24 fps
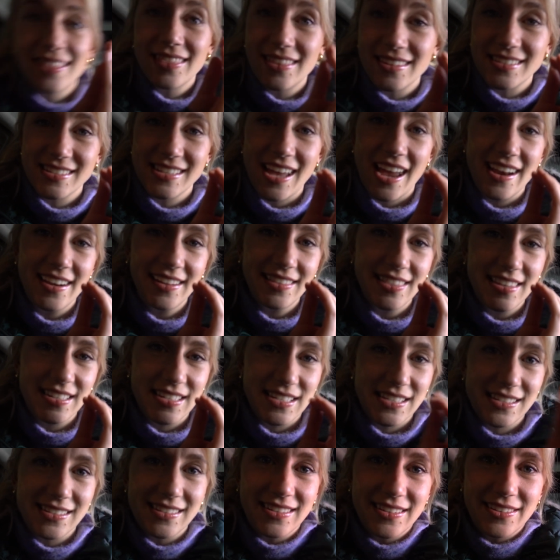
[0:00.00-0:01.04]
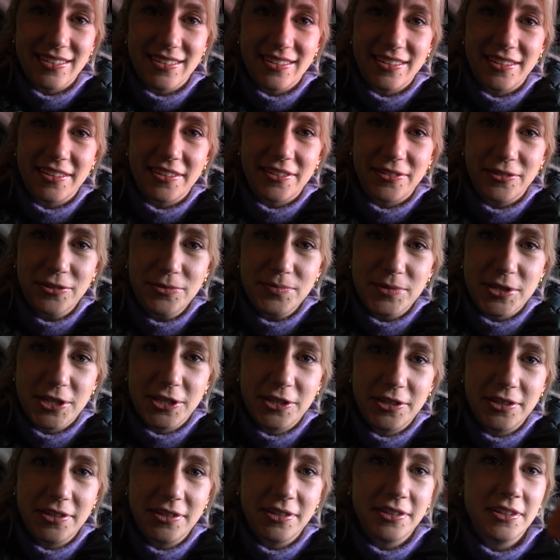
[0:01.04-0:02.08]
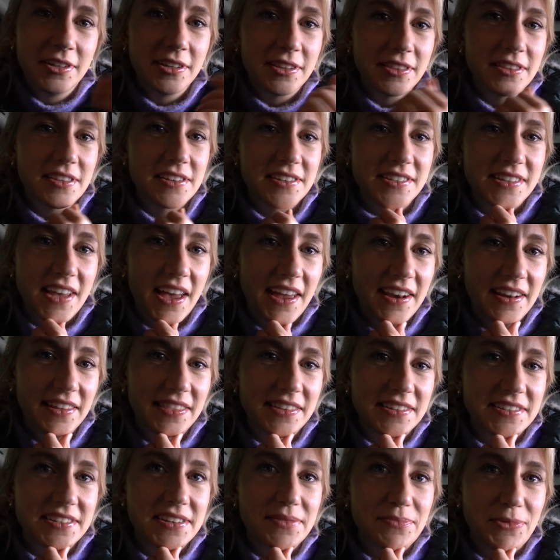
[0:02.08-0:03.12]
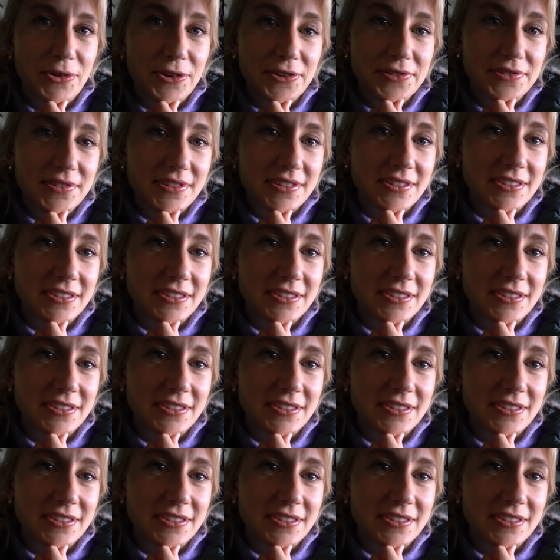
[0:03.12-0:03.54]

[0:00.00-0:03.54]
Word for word: The sign at the, oops, the sign at this Tim Hortons